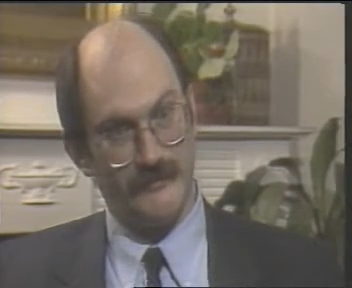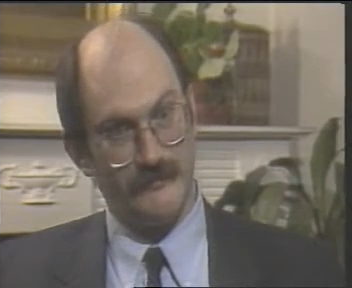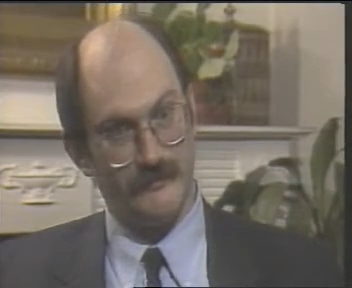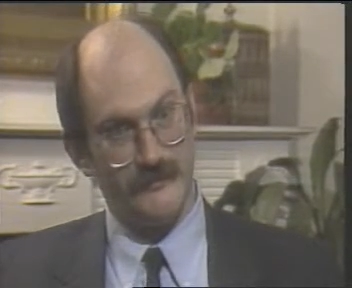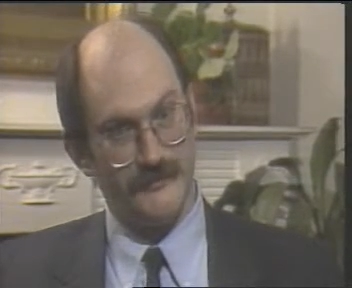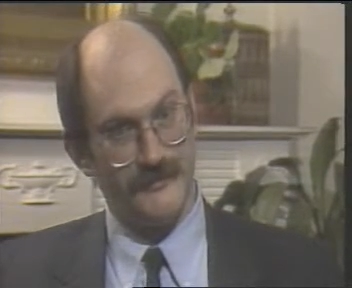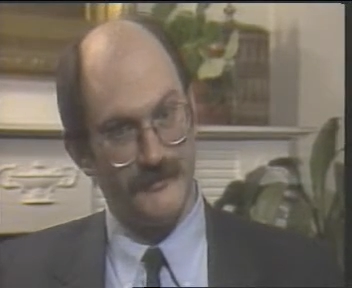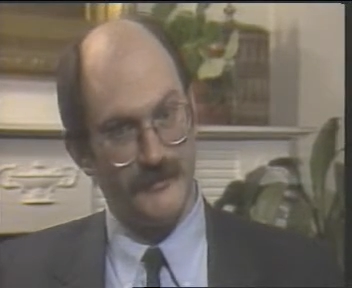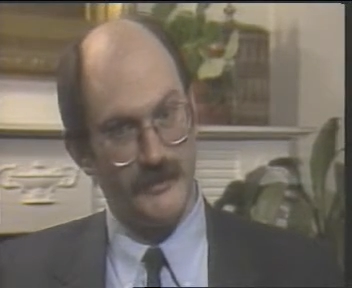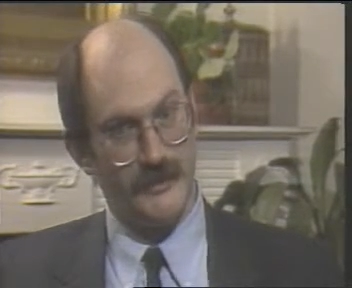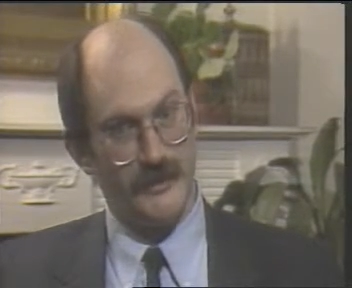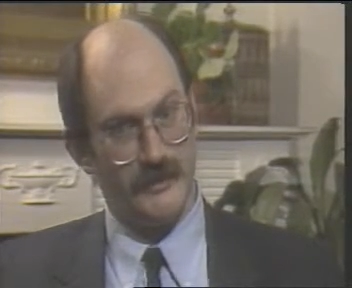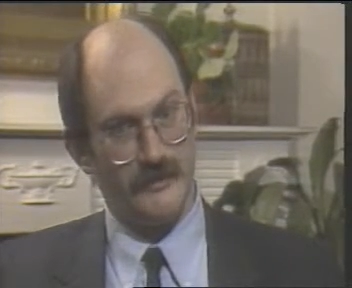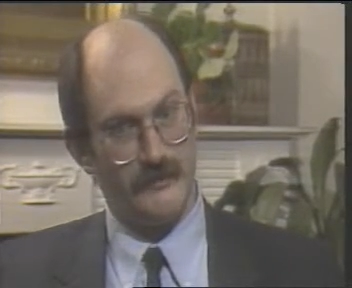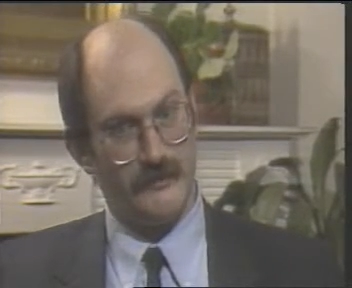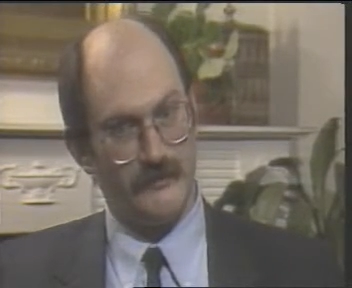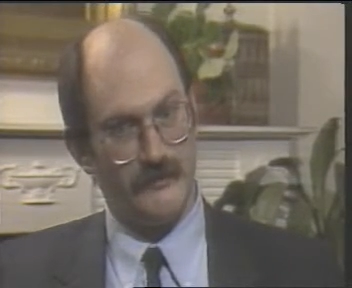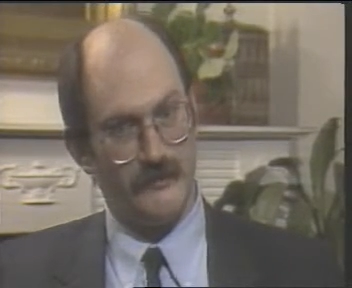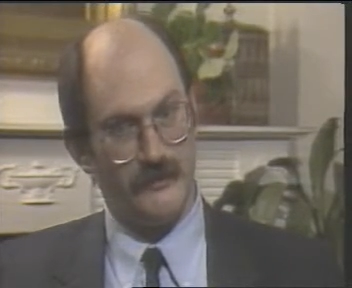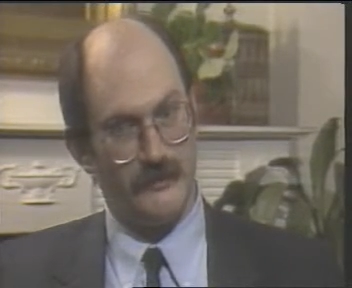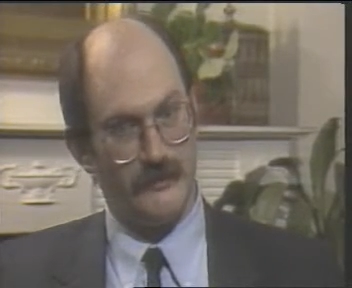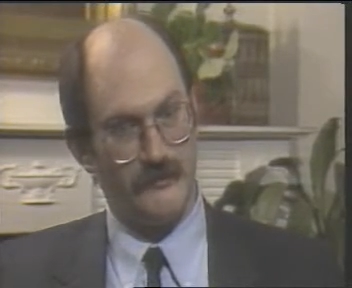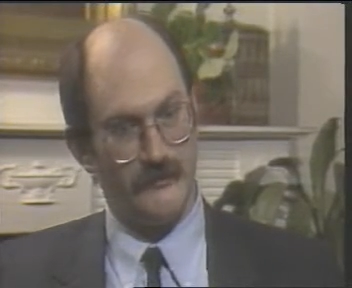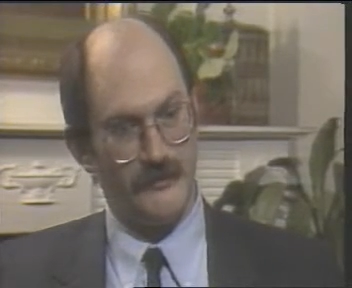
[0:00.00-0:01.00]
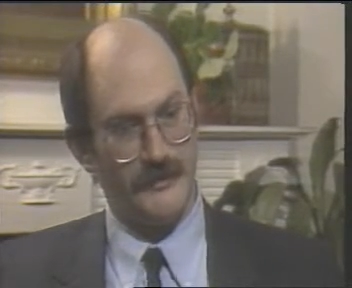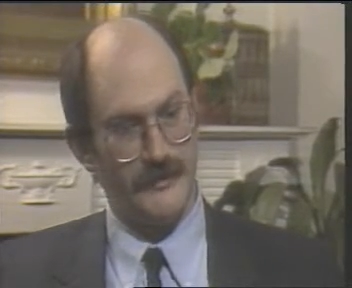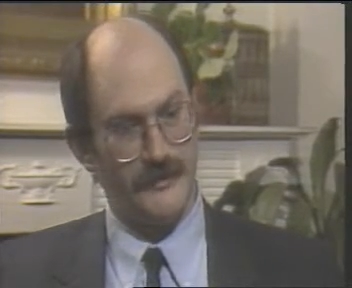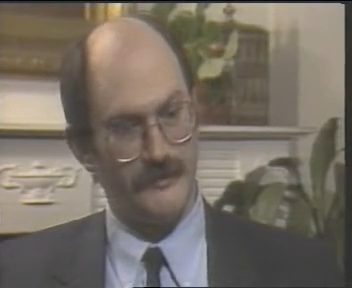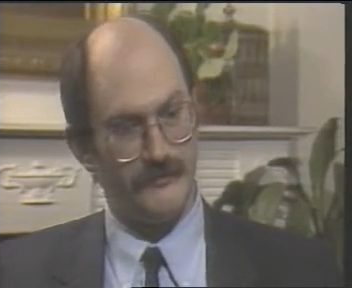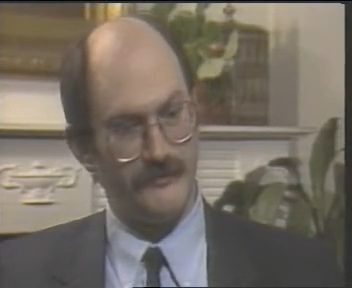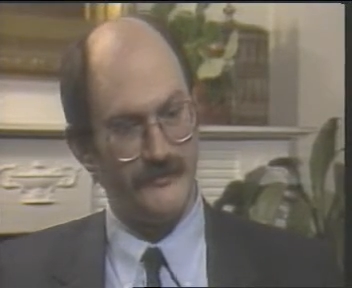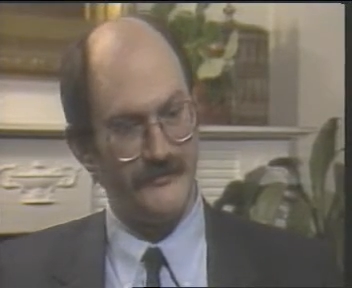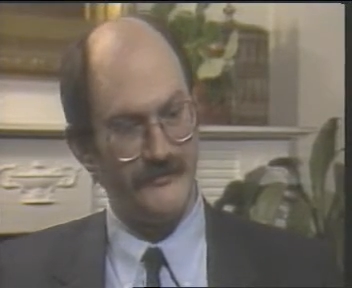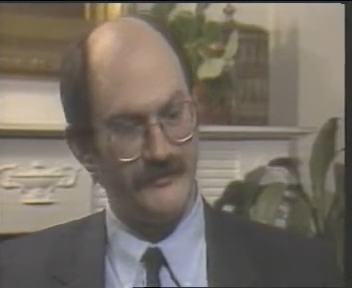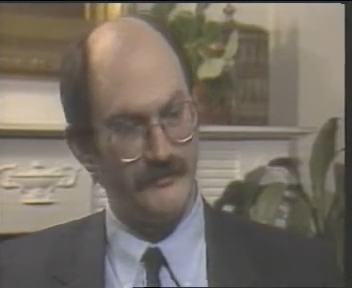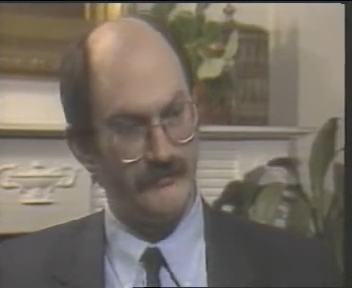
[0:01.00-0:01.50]
would think are
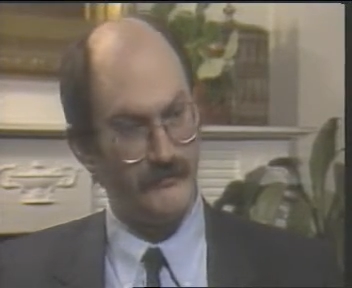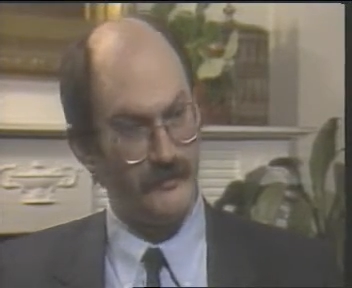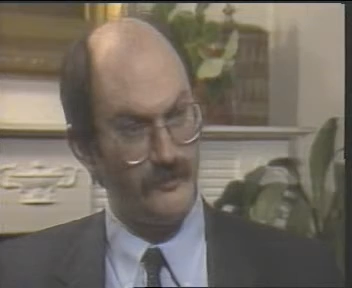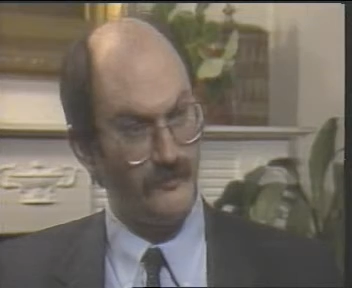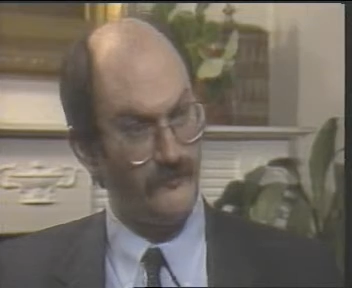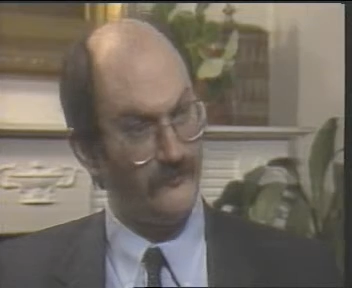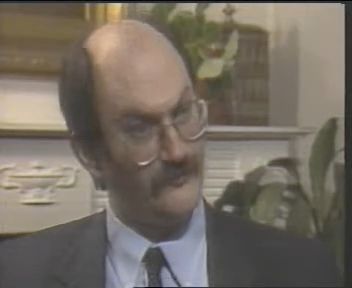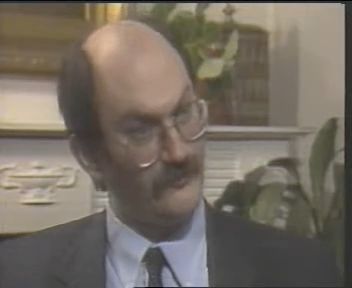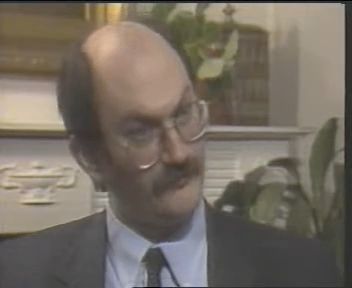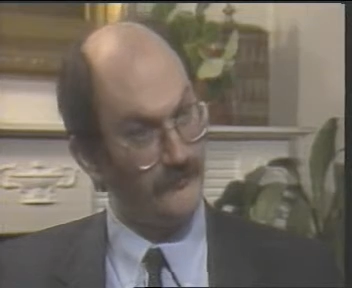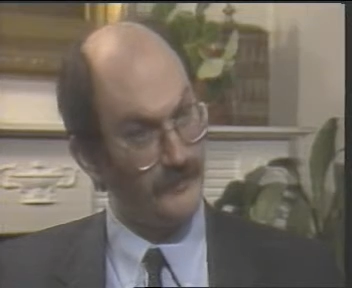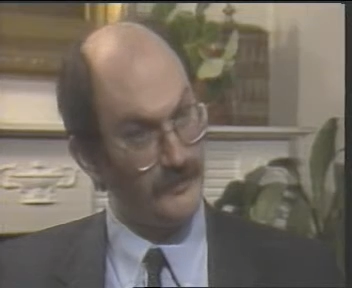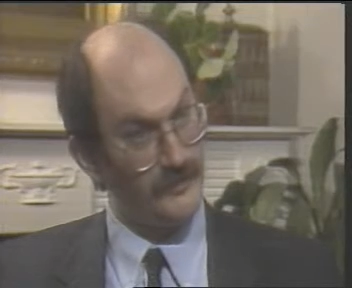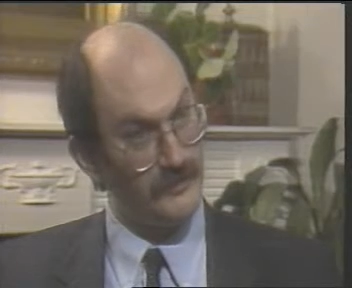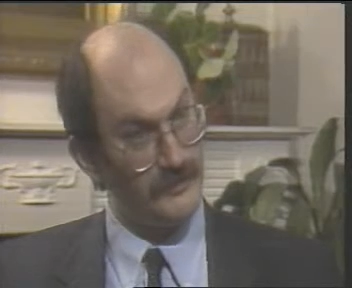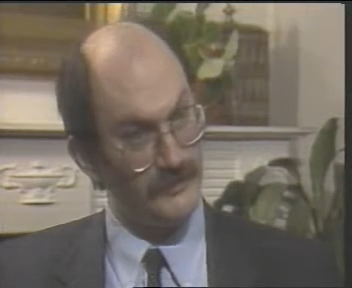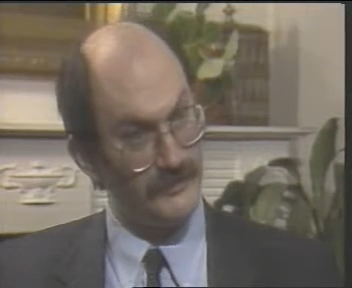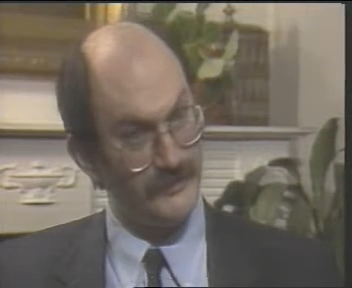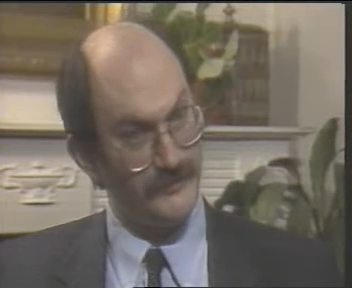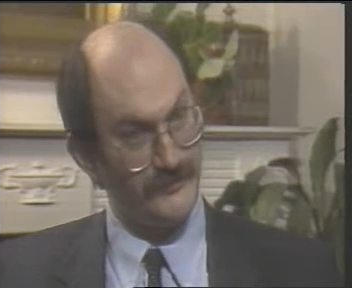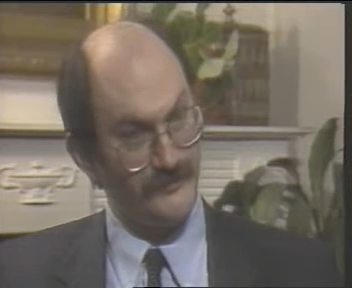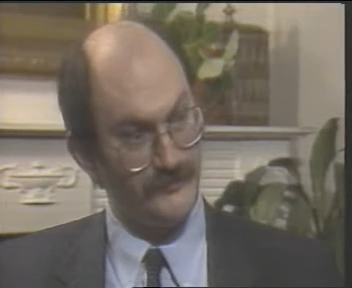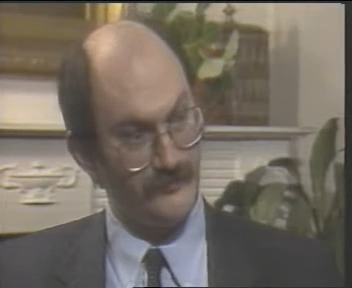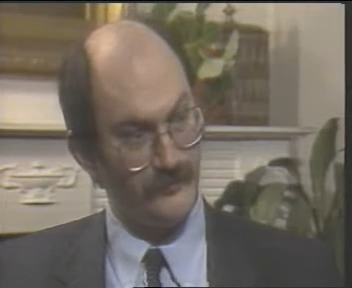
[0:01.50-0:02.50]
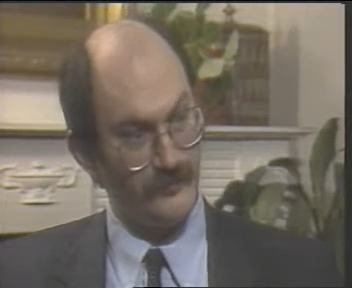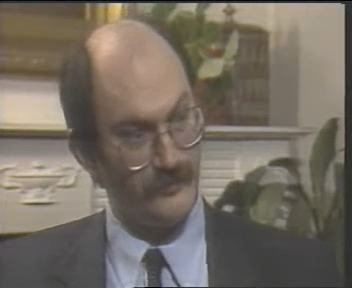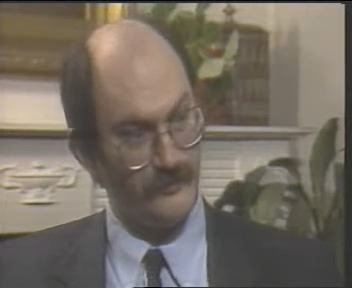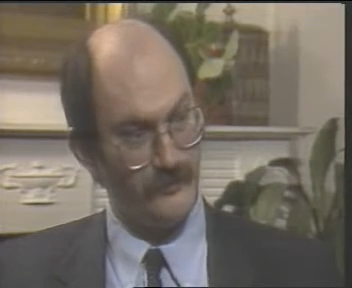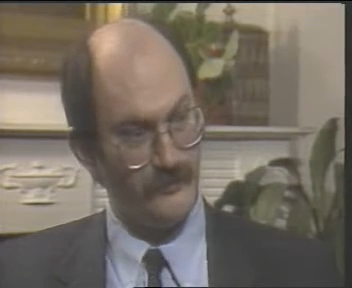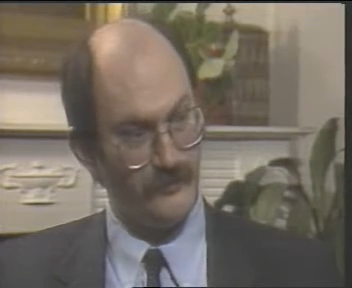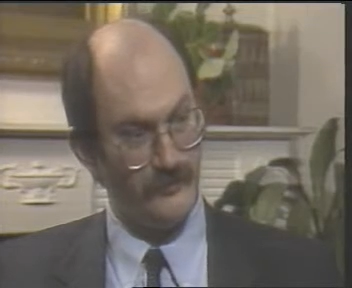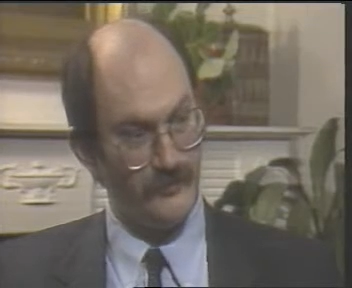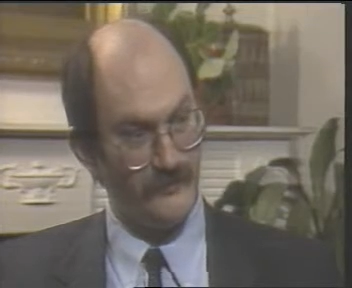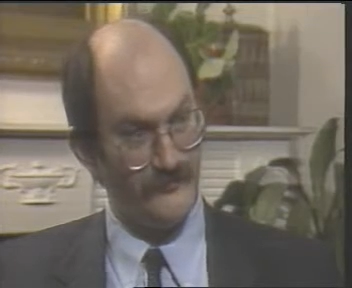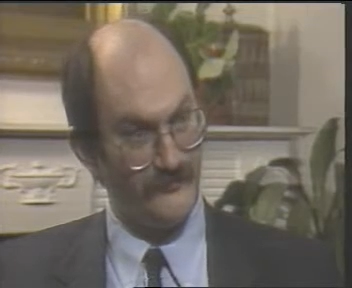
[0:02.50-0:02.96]
increasing maneuverability through uh,